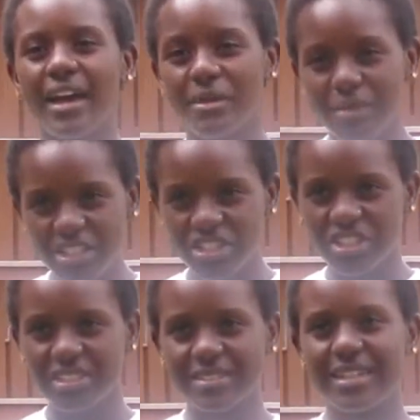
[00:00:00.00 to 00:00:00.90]

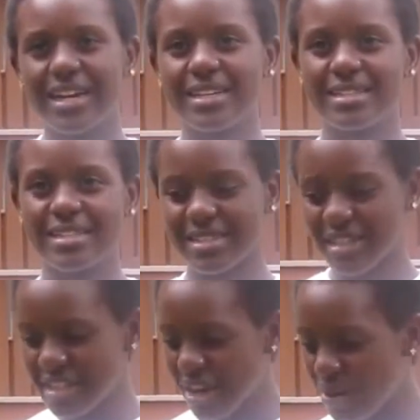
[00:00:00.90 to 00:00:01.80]
Imagine a
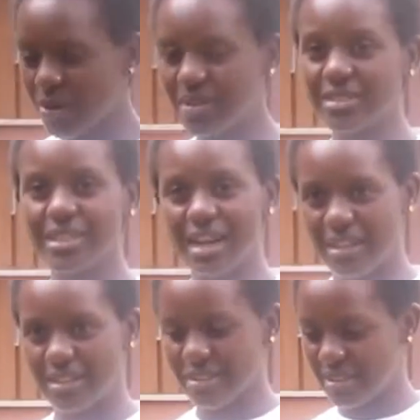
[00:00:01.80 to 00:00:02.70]
16-year-old girl